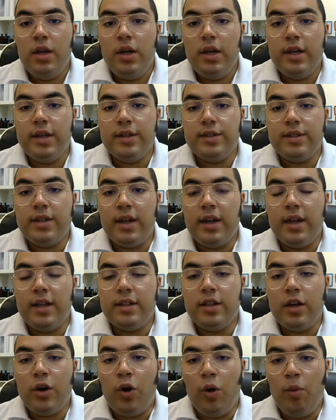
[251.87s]
is that
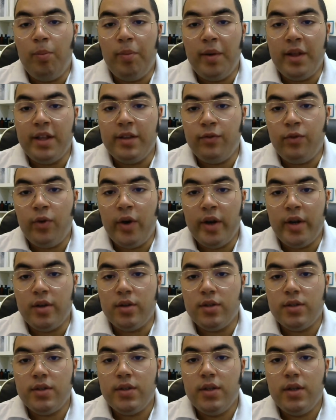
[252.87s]
it's a complete
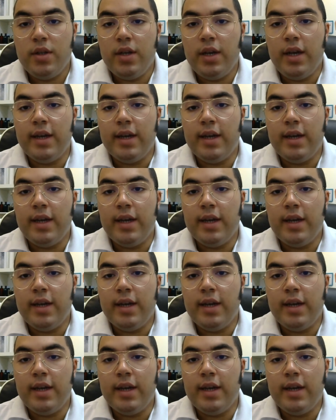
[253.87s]
fragrance.